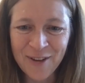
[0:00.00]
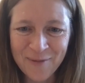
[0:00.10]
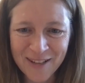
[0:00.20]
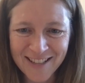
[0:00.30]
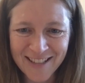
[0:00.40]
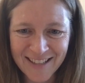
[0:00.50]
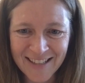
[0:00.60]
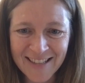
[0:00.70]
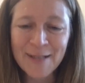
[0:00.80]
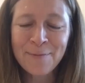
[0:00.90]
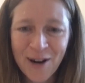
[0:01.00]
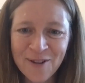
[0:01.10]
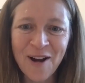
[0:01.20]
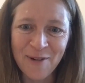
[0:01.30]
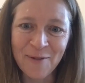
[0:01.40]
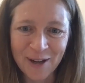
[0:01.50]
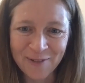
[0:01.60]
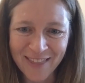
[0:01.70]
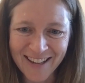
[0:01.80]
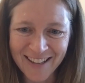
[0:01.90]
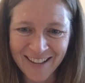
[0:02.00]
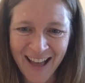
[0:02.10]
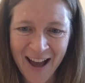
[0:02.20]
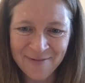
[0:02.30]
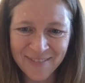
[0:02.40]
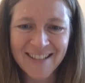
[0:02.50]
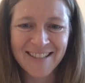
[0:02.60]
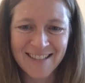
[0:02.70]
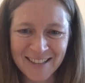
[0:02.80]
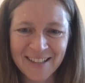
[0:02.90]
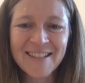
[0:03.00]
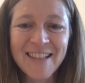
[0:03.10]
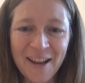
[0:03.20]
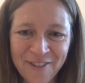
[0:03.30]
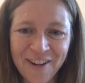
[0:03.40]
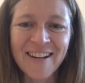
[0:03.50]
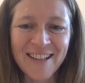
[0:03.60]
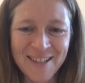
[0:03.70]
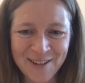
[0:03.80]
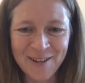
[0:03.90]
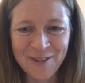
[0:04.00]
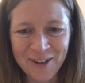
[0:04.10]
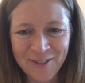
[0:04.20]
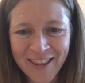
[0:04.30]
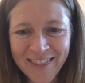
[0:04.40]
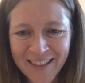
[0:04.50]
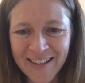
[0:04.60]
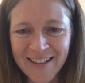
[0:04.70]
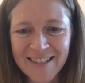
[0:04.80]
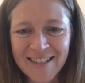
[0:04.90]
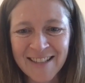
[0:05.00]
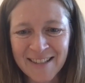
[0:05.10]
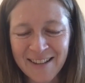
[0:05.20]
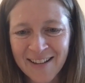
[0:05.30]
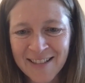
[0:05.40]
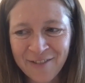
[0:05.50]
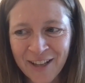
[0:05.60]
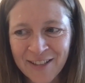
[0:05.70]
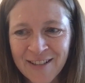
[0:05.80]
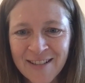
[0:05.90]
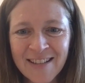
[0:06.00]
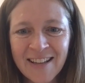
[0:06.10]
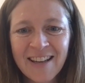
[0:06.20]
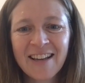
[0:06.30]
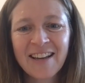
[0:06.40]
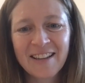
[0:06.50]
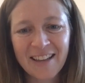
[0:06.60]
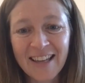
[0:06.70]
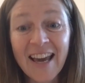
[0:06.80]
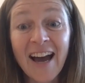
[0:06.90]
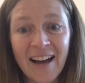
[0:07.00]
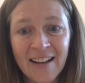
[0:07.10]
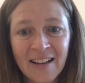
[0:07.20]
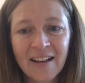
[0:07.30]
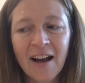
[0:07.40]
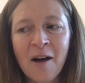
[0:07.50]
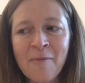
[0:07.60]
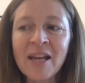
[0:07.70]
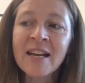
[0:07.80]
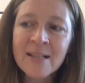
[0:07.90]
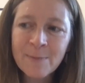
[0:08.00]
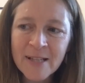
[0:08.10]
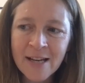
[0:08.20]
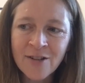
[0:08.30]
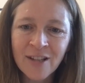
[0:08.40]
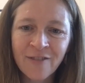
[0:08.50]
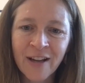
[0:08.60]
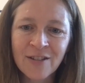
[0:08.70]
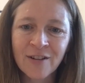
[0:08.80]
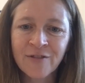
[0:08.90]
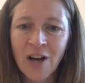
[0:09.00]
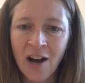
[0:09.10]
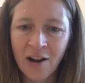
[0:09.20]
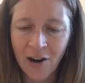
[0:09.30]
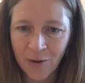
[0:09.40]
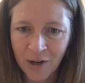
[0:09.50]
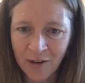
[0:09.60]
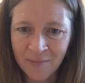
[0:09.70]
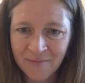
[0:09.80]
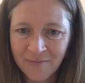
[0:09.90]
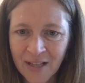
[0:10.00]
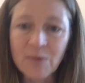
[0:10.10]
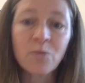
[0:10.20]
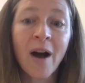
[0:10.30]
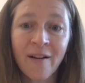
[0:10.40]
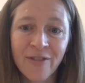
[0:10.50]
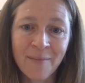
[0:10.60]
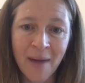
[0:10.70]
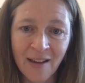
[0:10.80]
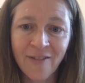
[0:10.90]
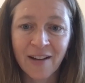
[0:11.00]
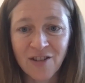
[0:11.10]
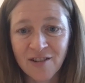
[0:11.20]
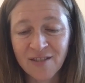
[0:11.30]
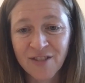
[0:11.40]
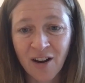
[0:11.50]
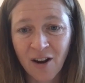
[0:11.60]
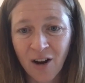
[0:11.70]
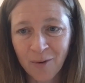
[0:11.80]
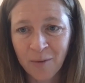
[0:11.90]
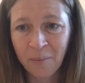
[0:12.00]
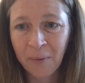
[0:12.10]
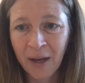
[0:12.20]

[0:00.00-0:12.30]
Of human diseases. Okay. That's part of why we work with it in the lab. Right. It's a little safer and easier to work with than Be these diseases. Better for the vectors. Students. Yeah. Um, it is potentially a vector of dog heartworm. It's oh. one of the many vectors of dog heartworm.